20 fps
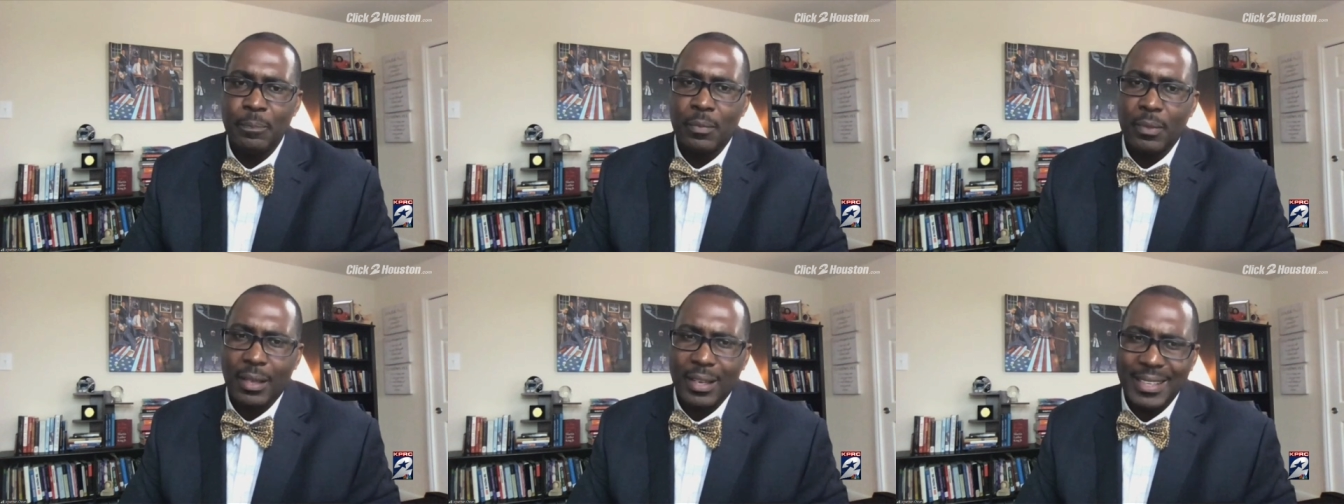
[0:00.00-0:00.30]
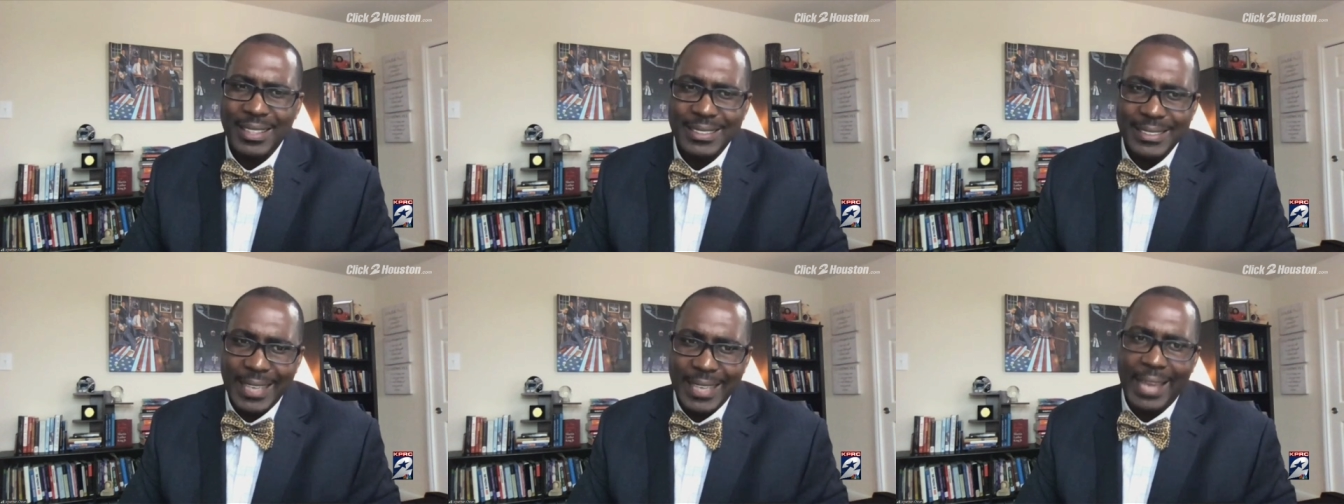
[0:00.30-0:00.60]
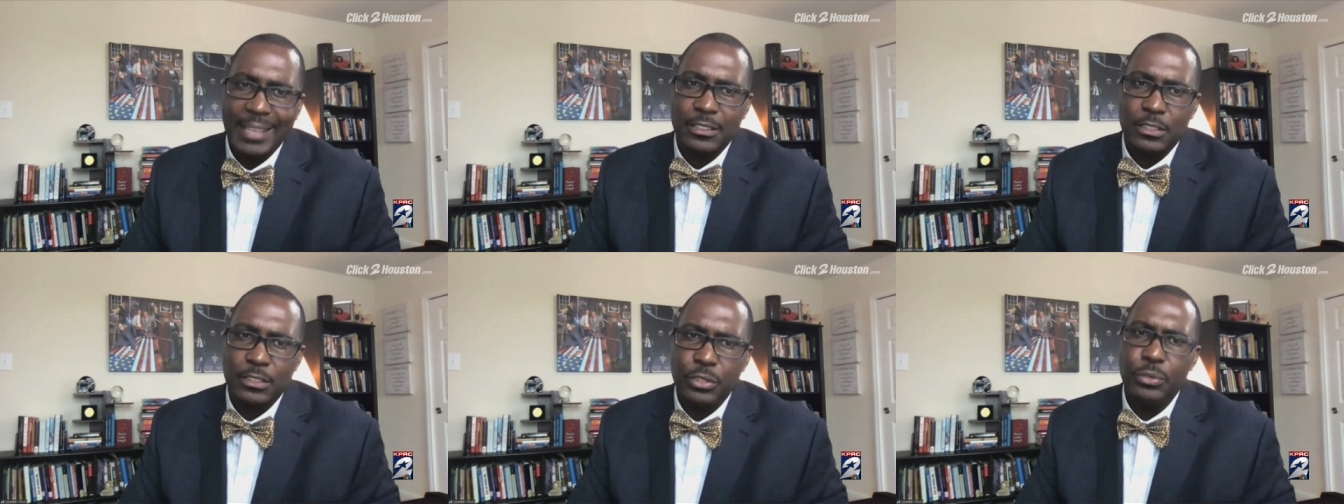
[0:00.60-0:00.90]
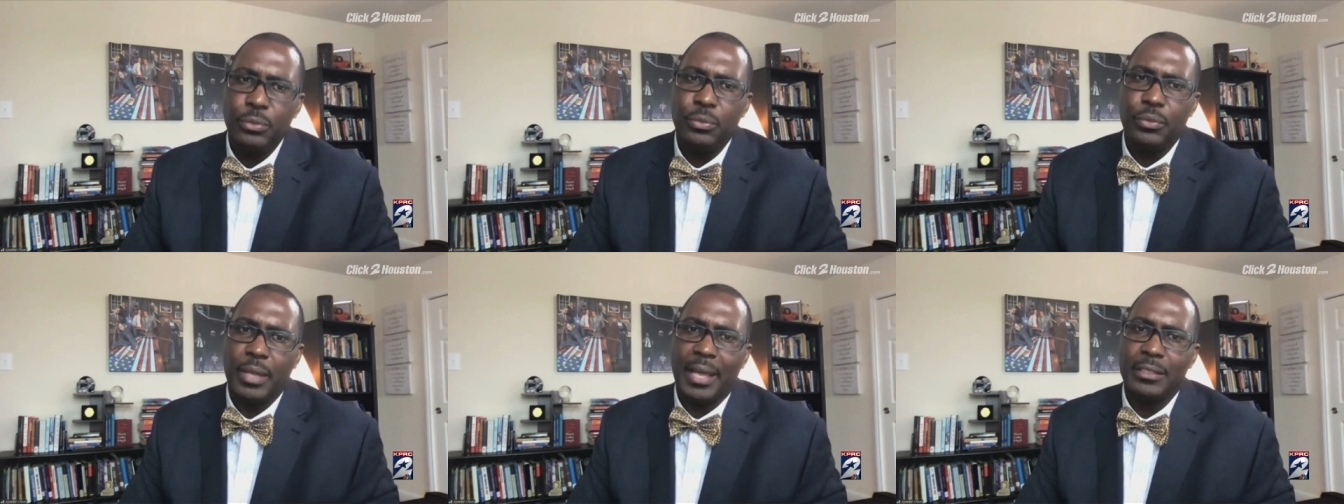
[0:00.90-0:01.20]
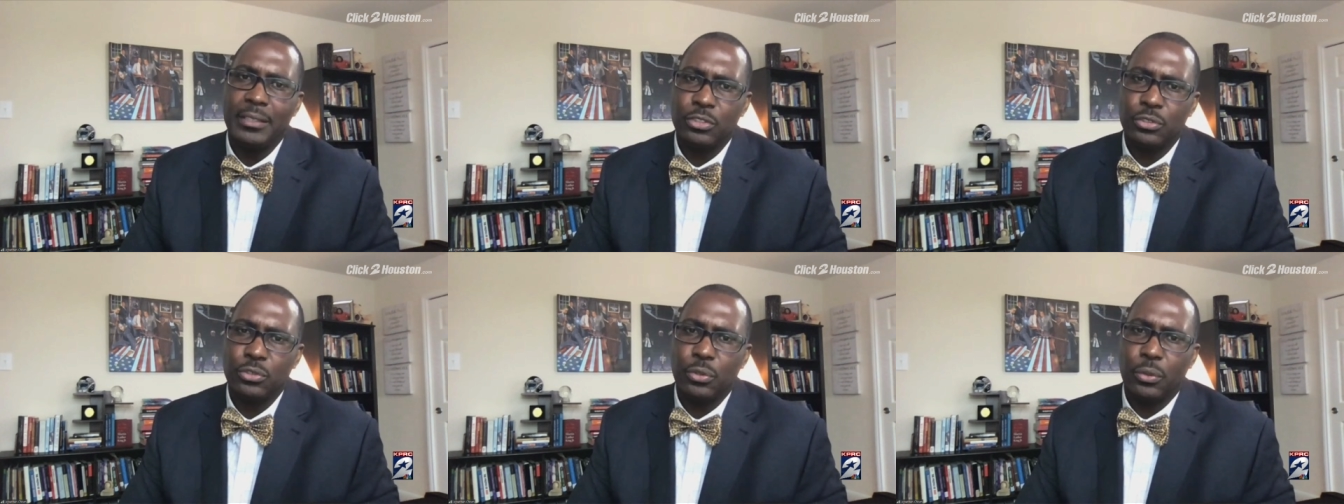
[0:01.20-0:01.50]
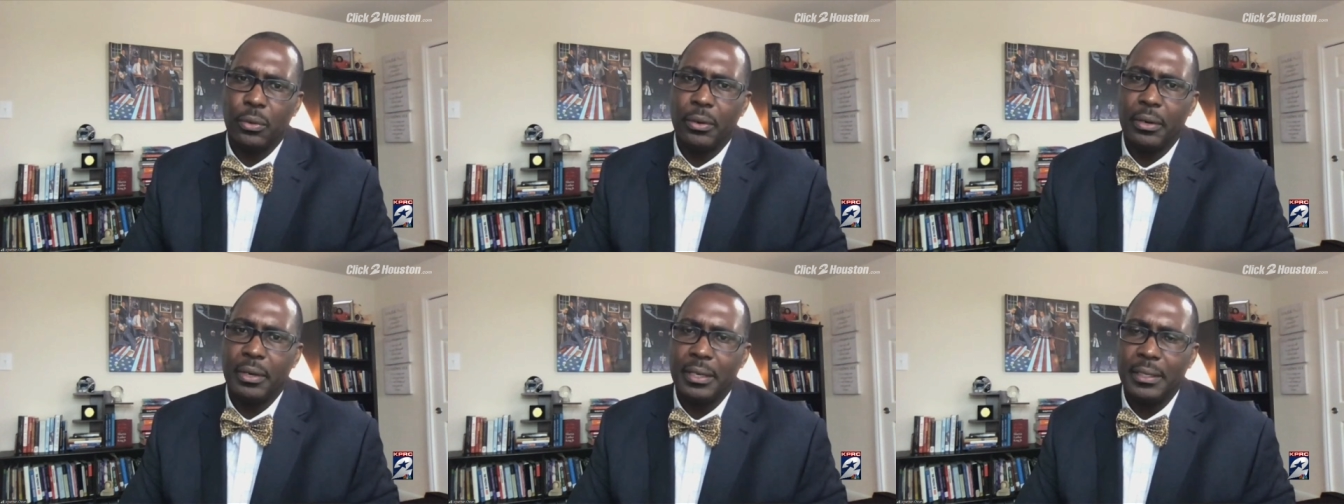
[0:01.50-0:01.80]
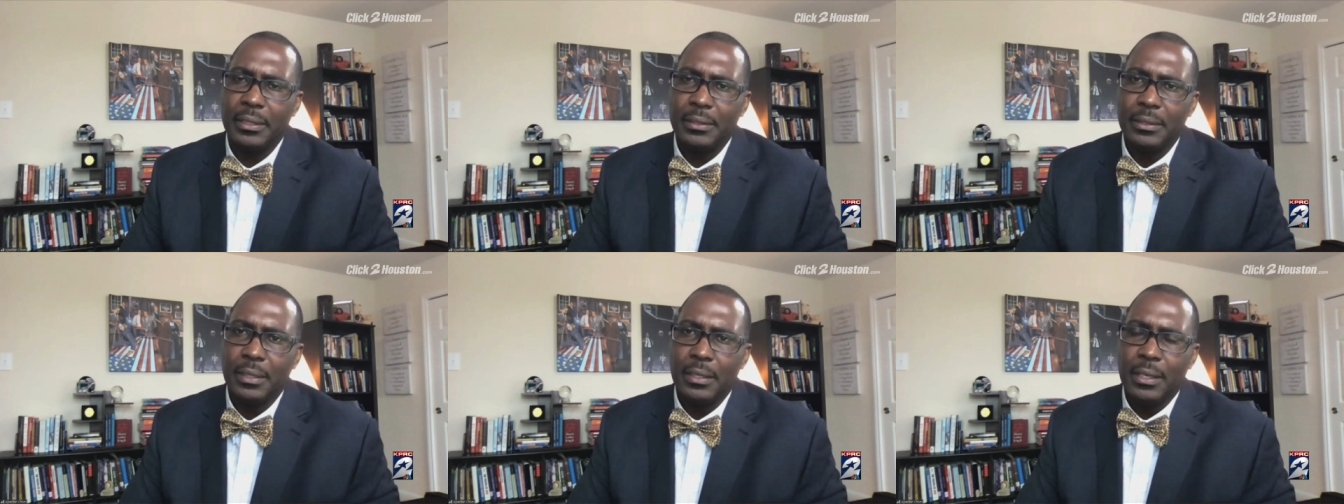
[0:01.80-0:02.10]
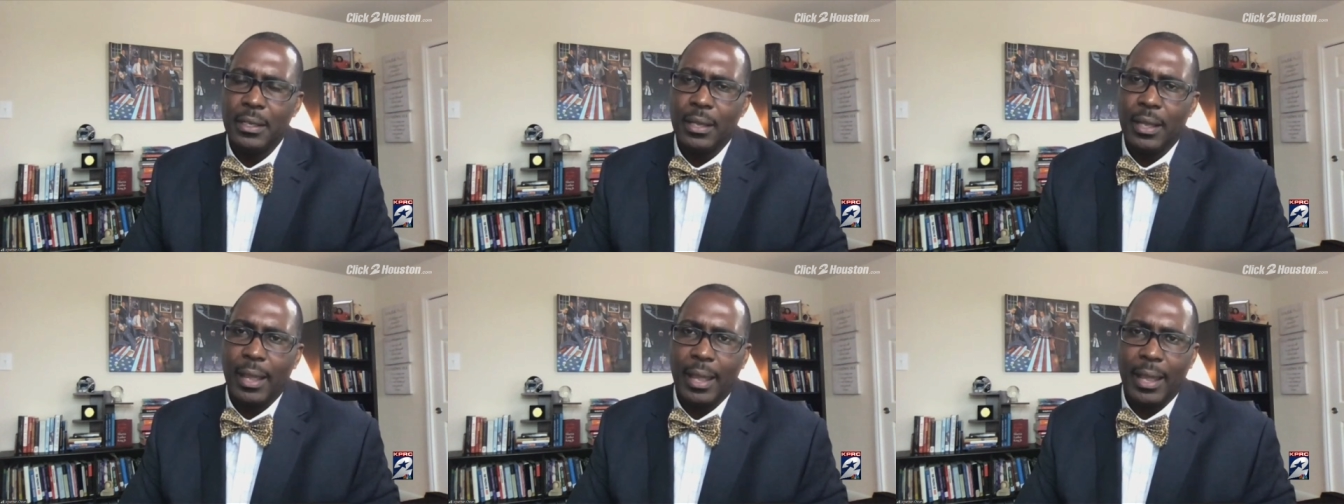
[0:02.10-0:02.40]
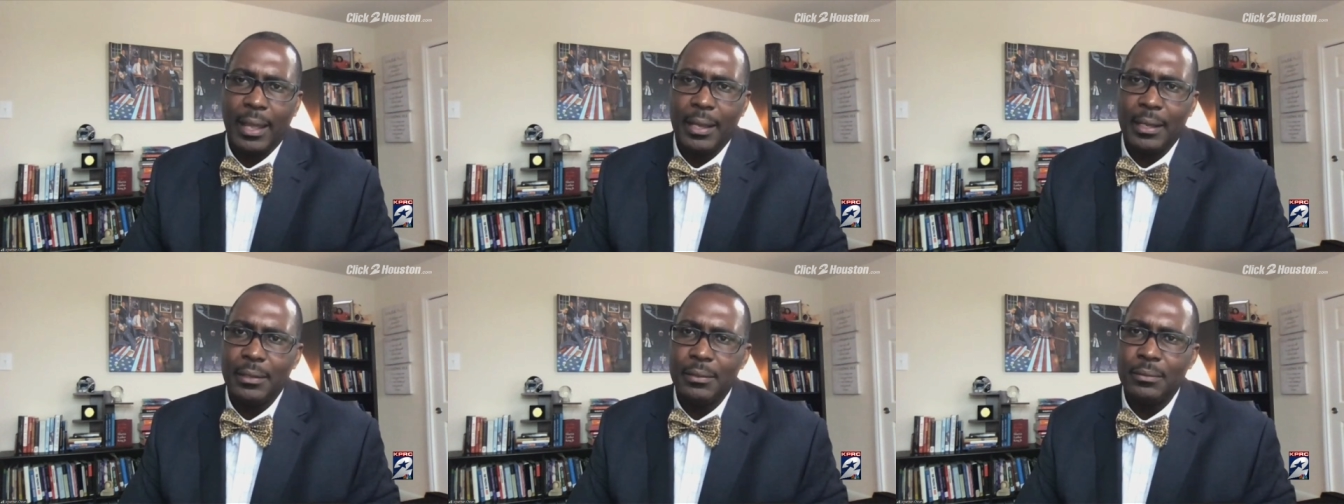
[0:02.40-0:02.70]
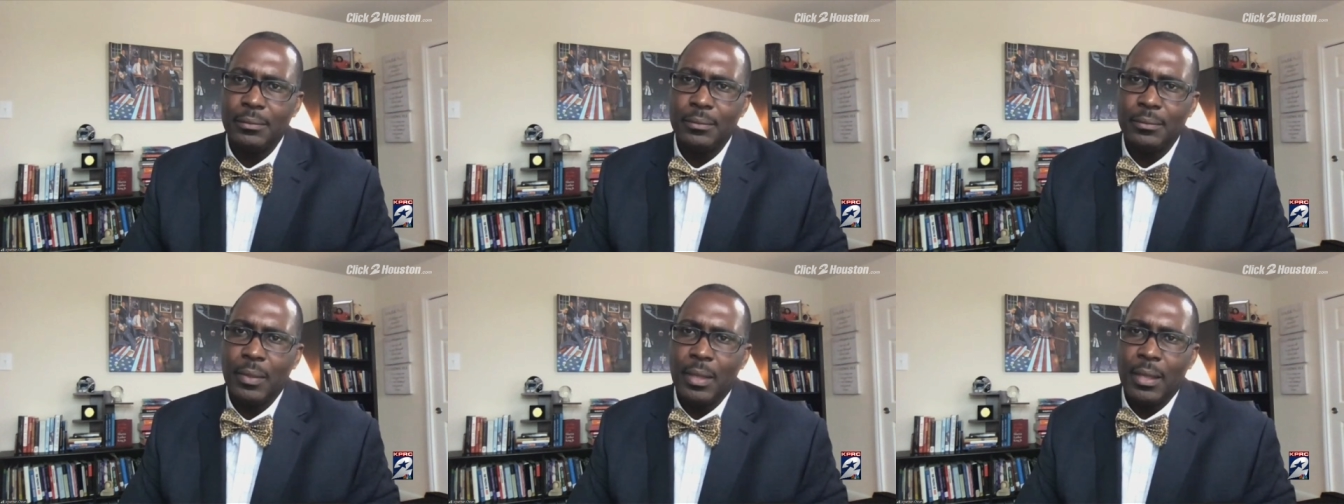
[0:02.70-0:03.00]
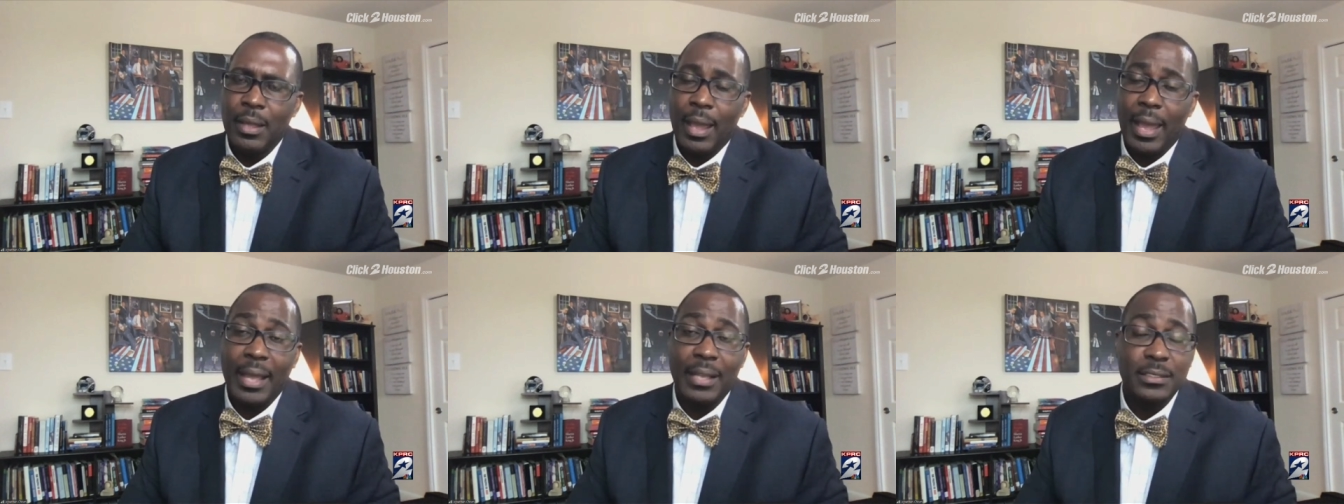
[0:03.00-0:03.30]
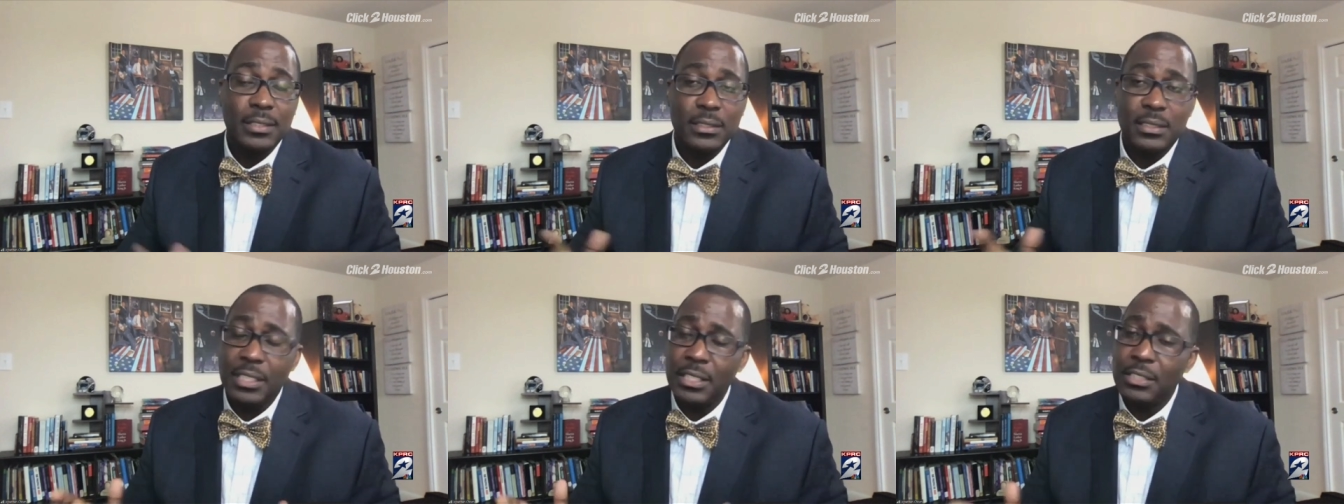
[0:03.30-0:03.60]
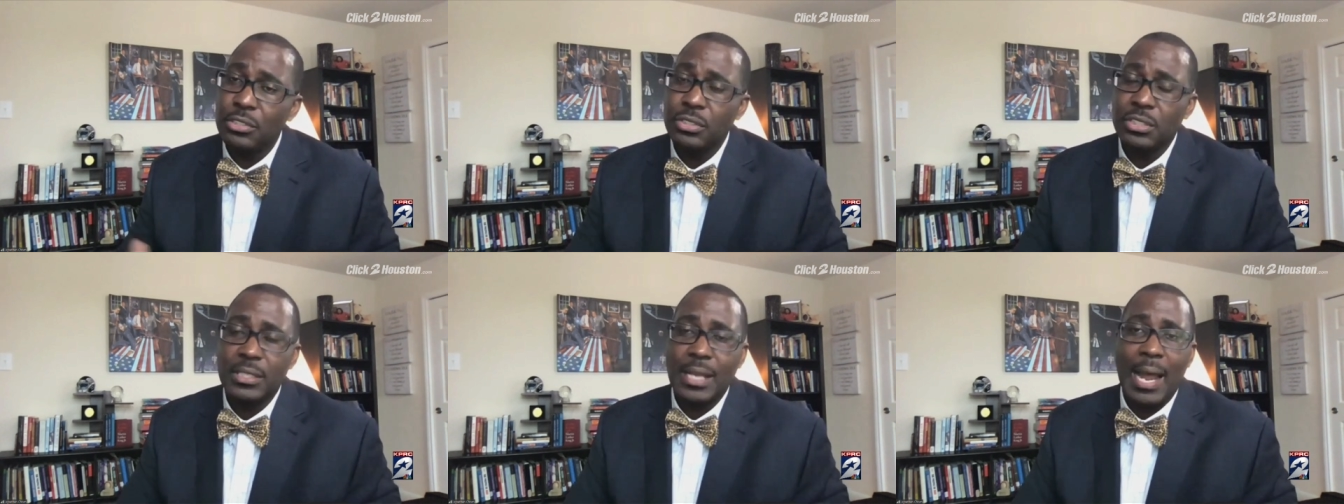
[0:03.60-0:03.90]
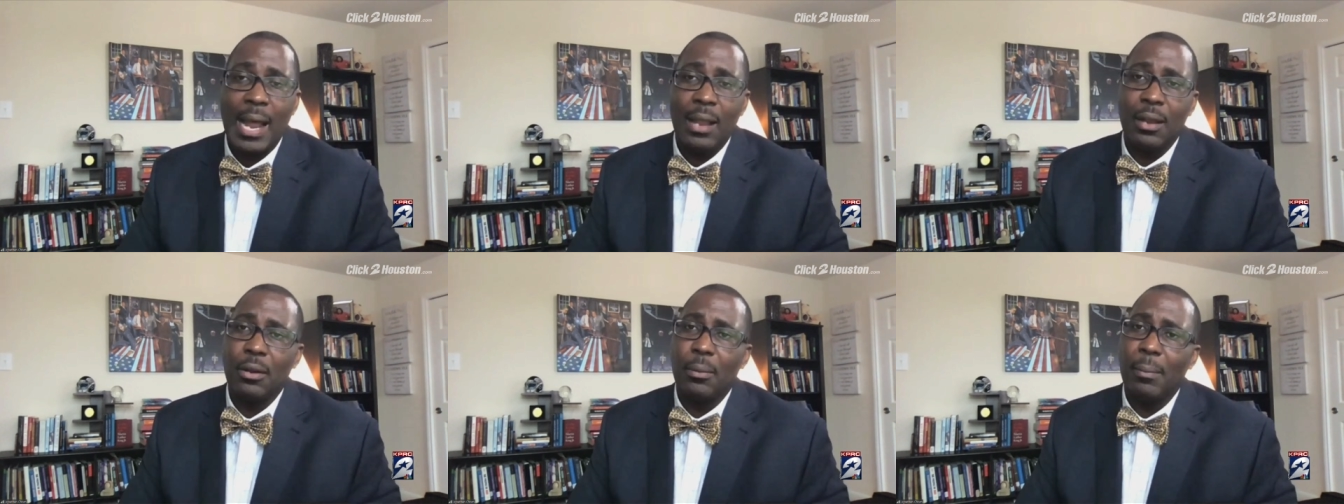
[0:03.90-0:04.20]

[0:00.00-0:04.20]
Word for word: connect to that story. And as a teacher scholar,